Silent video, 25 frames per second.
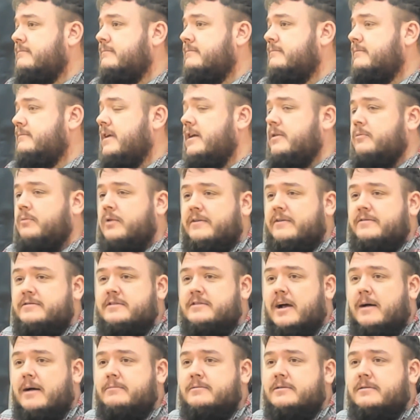And we
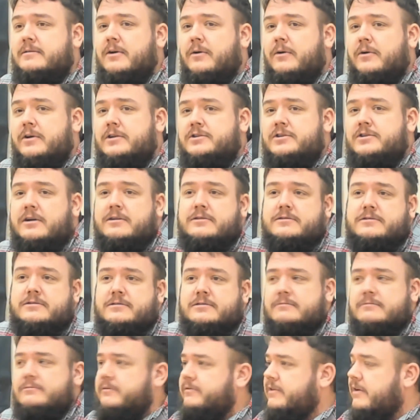stopped going to
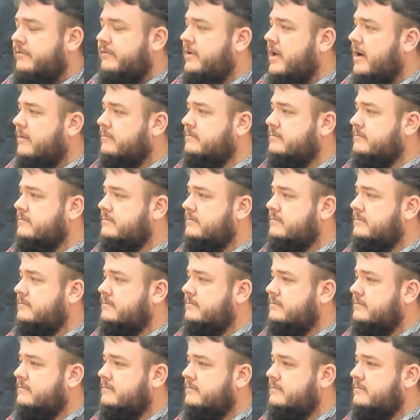church. We give up.
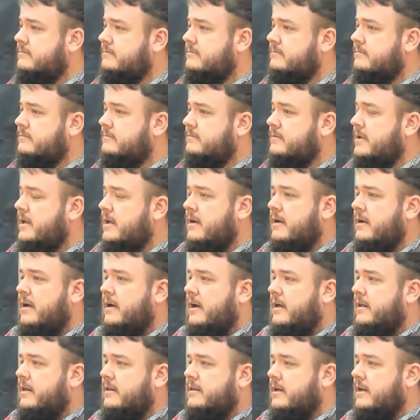
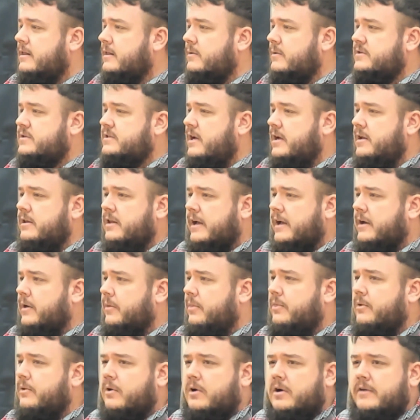I think they were saying like a
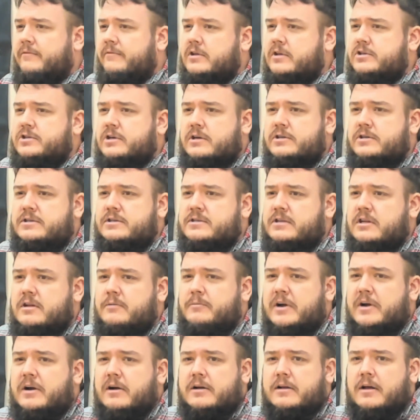third of the churches in
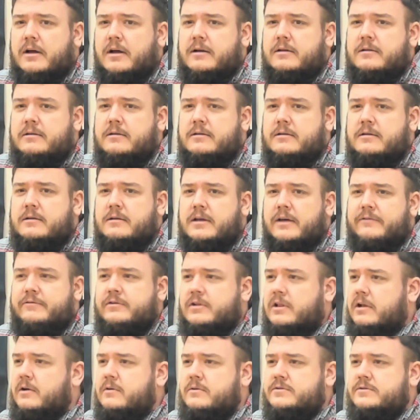America have
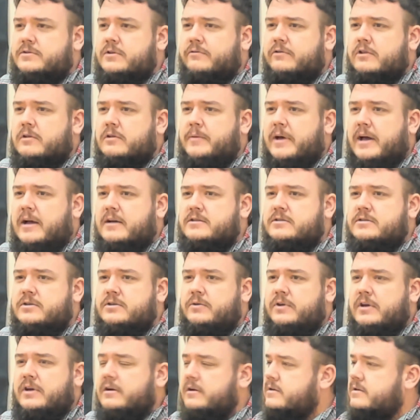closed over the past
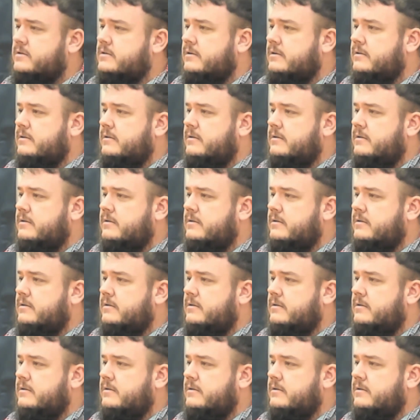2 years.